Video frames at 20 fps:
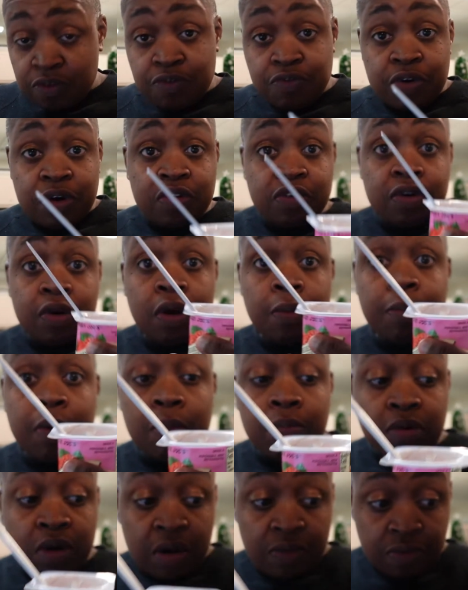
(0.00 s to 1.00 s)
finishing up my
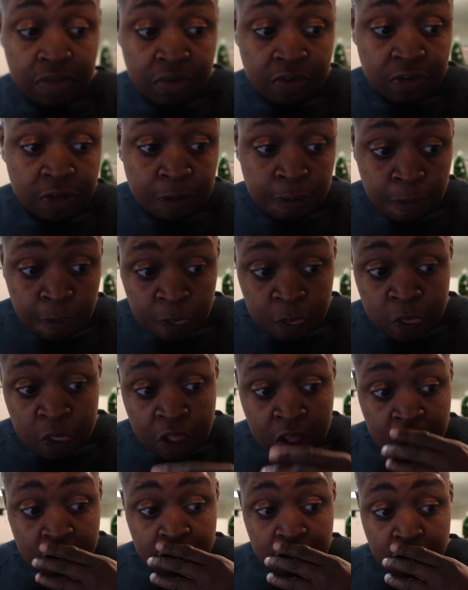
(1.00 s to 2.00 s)
breakfast.
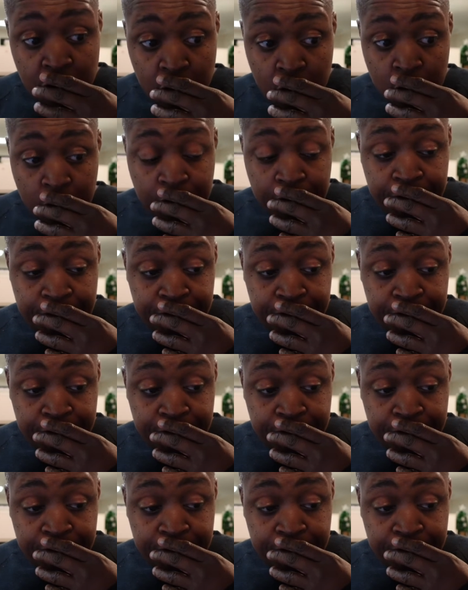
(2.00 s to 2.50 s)
So